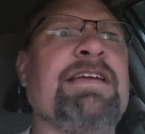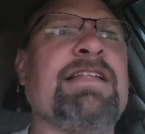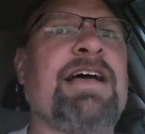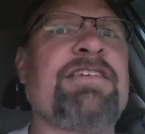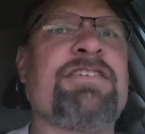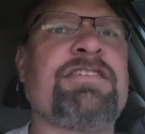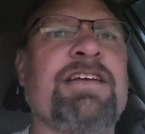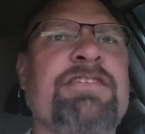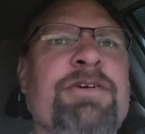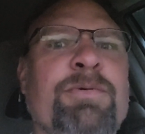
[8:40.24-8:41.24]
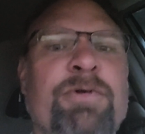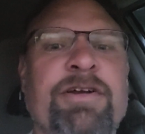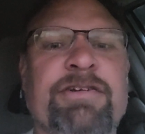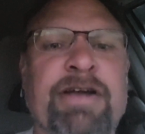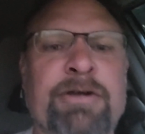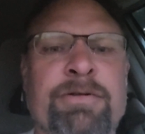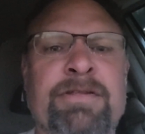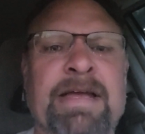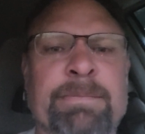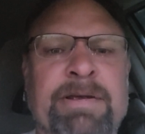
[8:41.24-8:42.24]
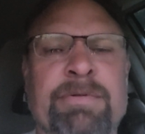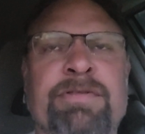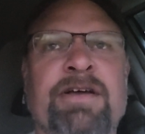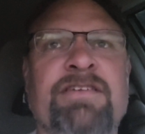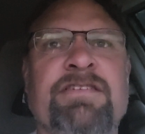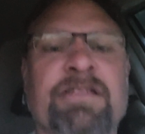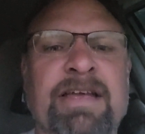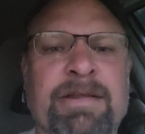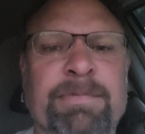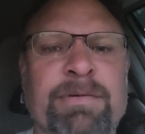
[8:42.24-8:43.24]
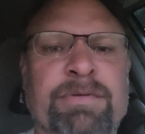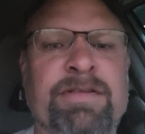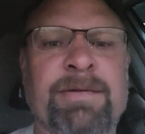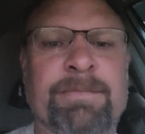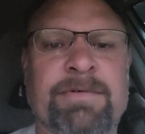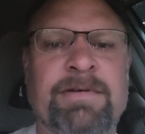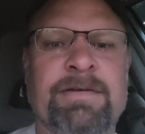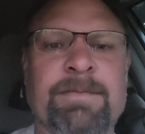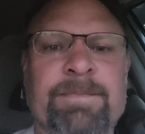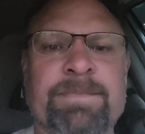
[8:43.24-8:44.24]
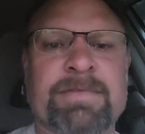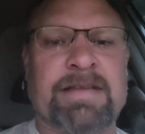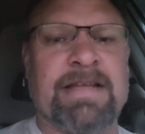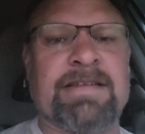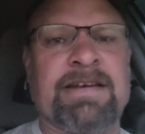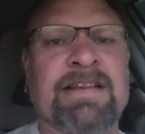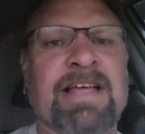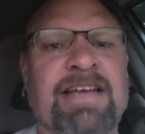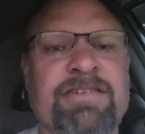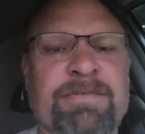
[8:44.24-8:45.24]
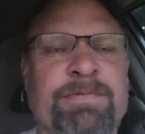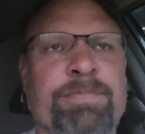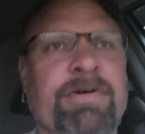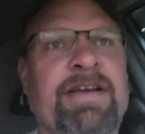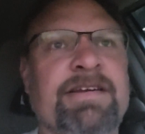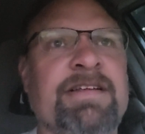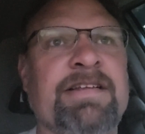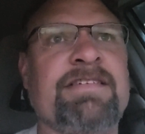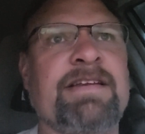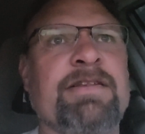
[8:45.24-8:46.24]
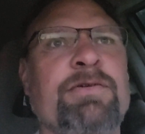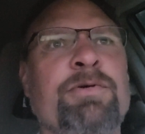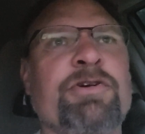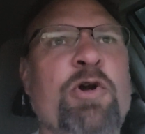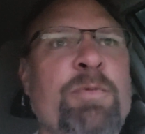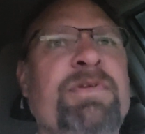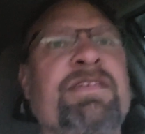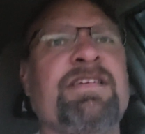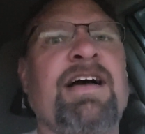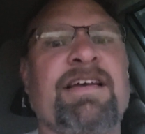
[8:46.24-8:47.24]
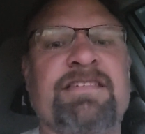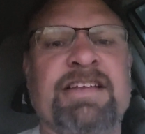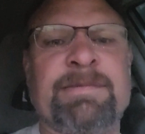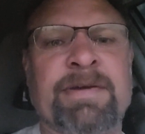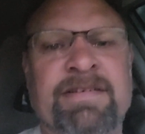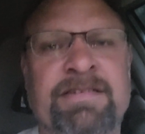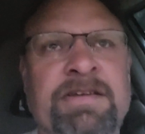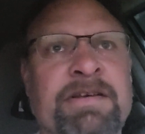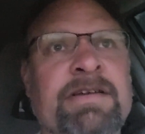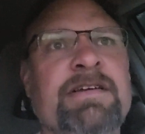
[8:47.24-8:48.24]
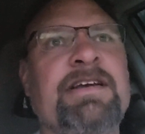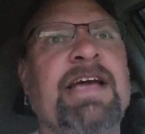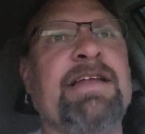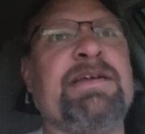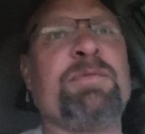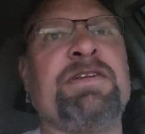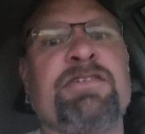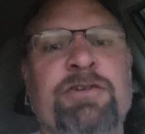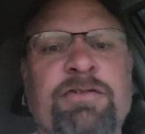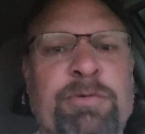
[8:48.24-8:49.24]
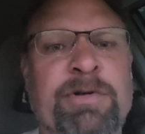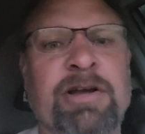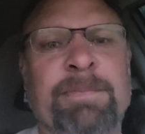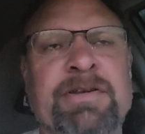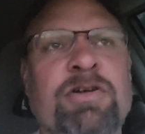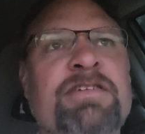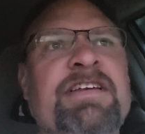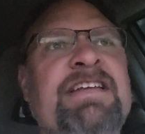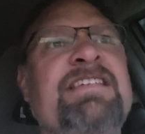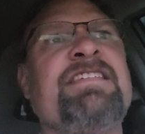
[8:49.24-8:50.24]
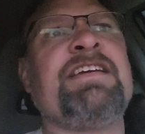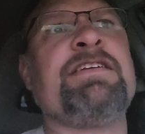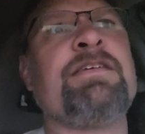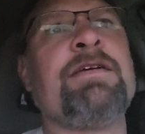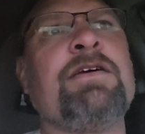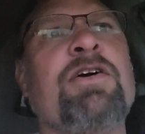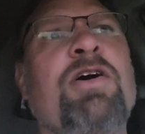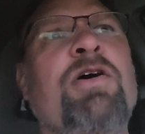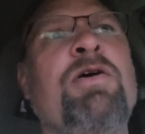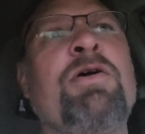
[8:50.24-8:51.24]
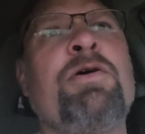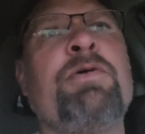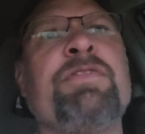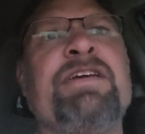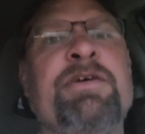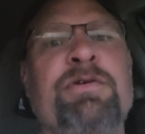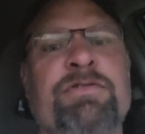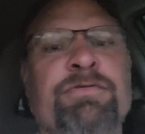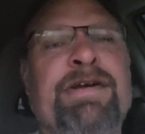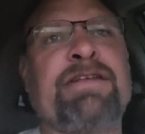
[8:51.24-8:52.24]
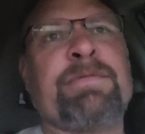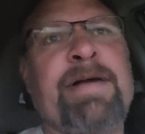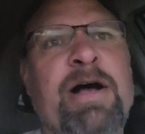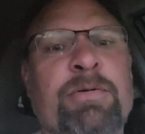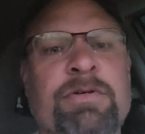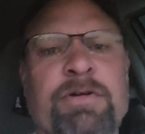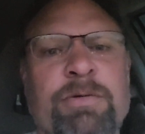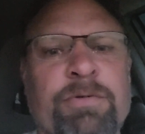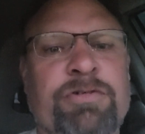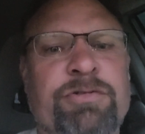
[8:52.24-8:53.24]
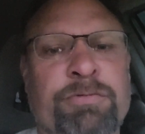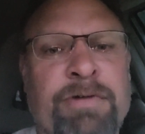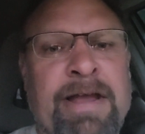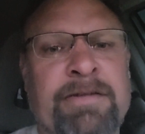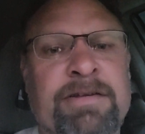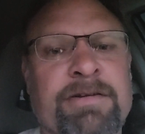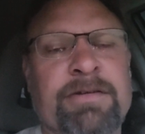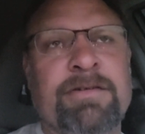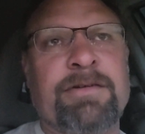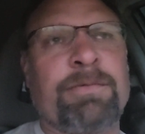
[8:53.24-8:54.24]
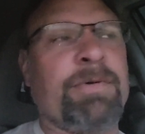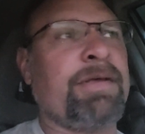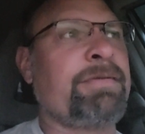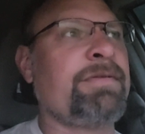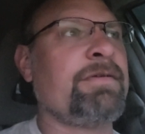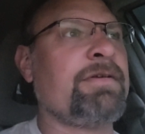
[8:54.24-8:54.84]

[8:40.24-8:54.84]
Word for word: Elisha said, Don't worry, greater that be with us than they that be with them. And then Elisha prayed and he said, Lord, open his eyes that he may see. And then when the servant went up and looked, and he seen all the hills around about were surrounded with